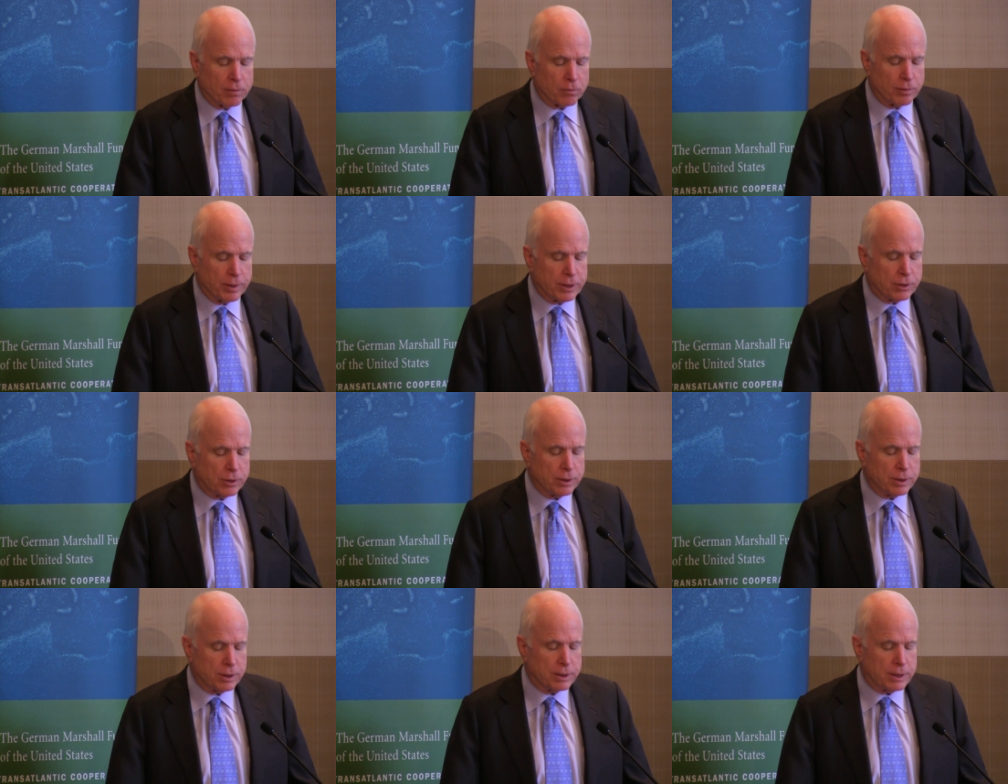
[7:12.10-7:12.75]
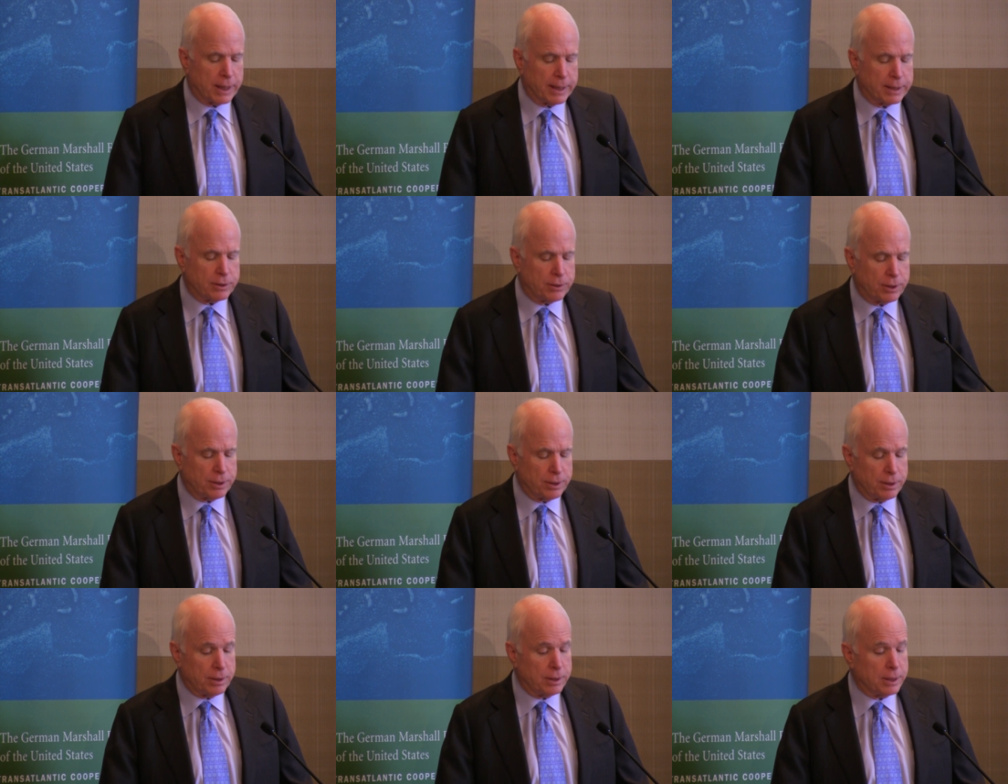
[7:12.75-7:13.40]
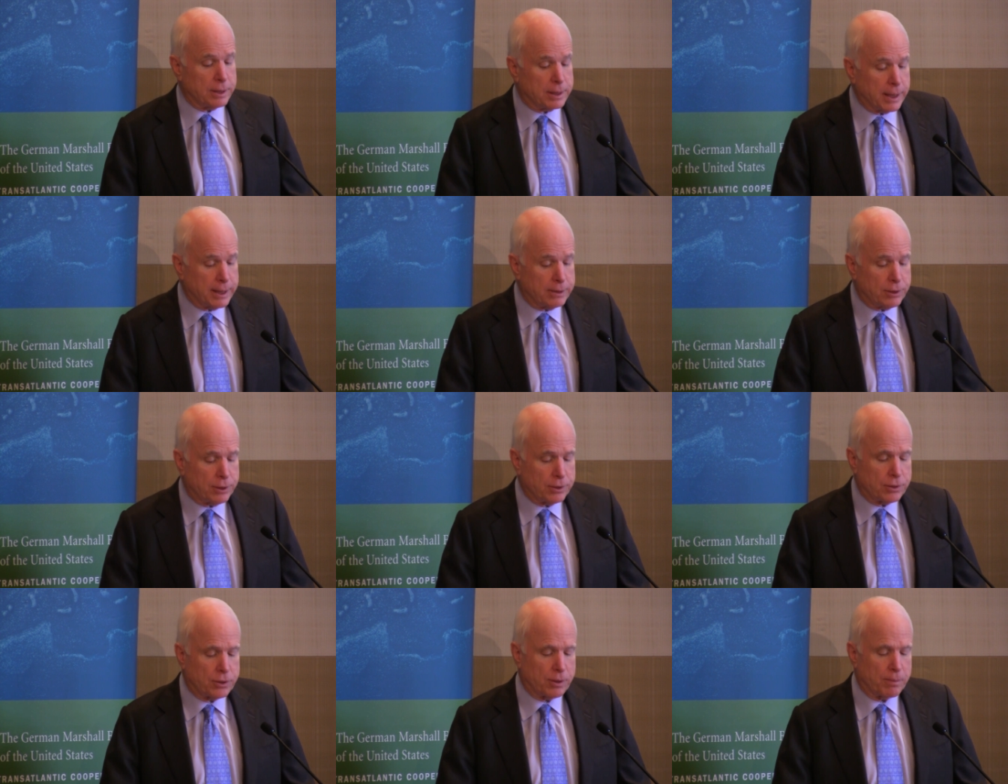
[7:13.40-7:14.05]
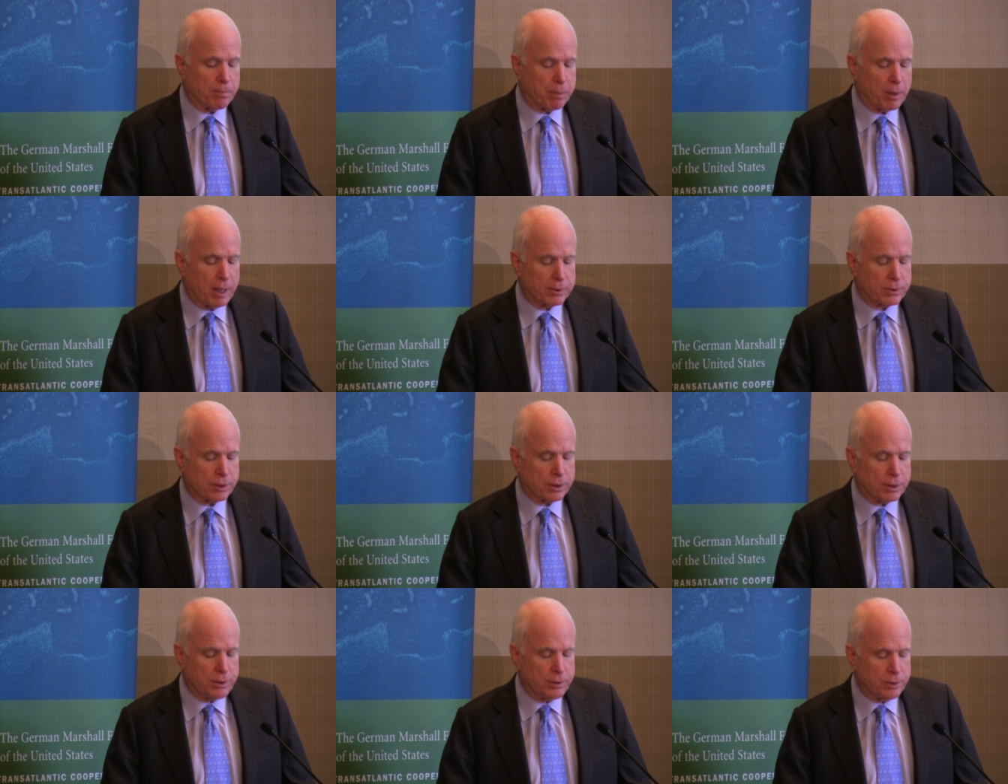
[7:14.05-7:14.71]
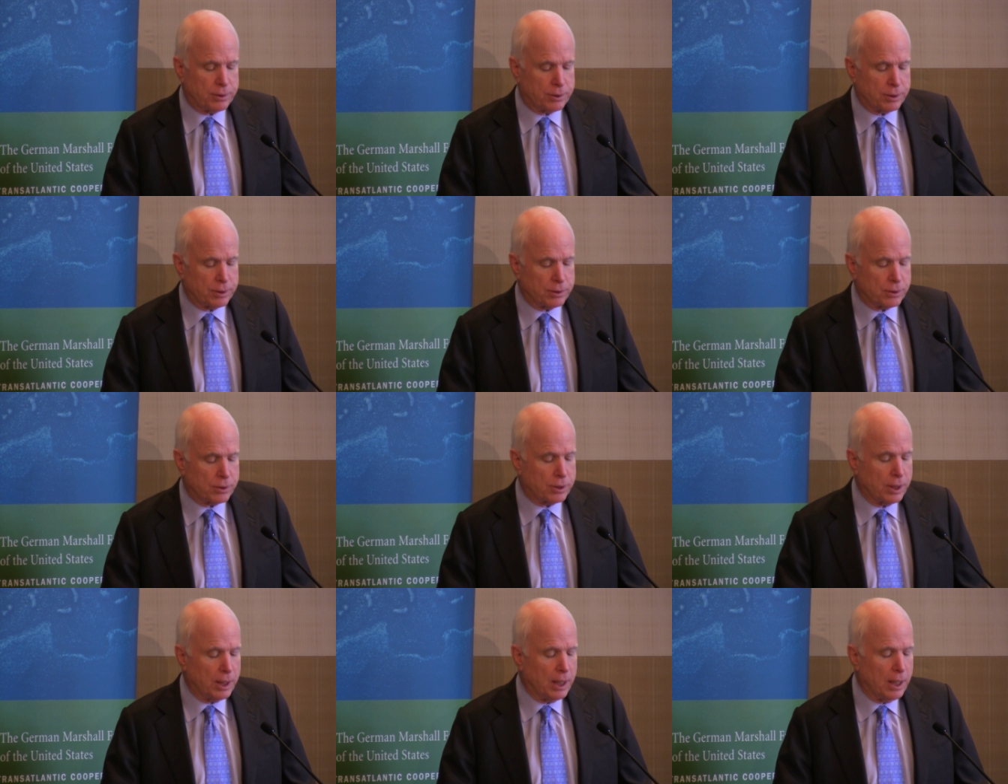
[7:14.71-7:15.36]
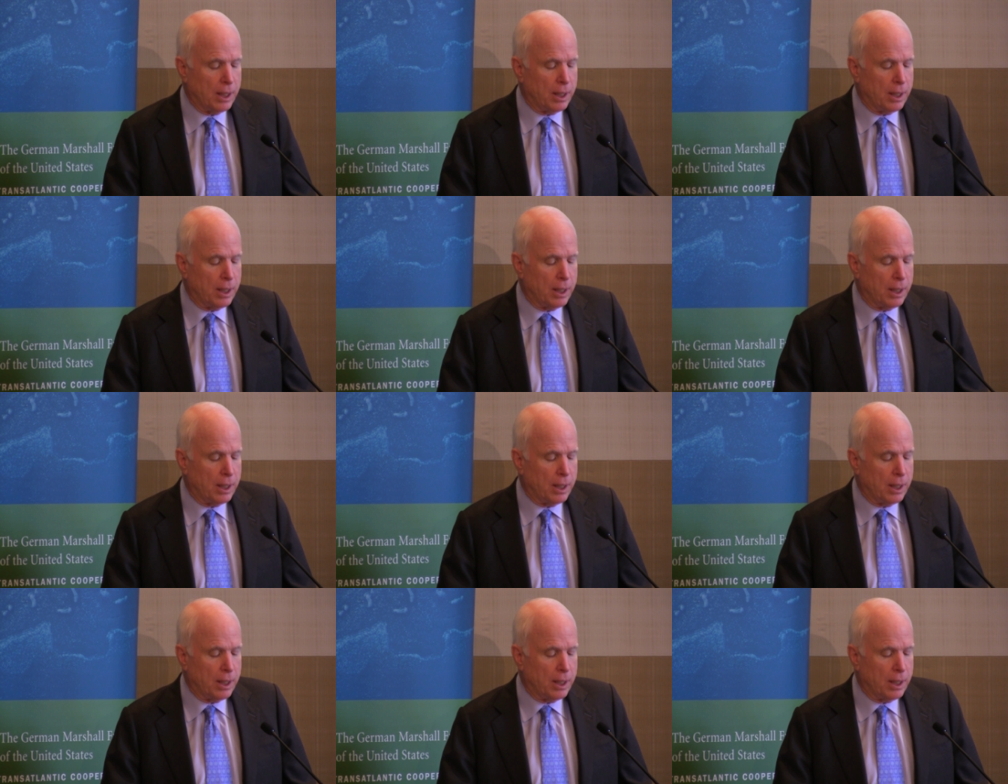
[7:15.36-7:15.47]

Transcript: recent detentions and prosecutions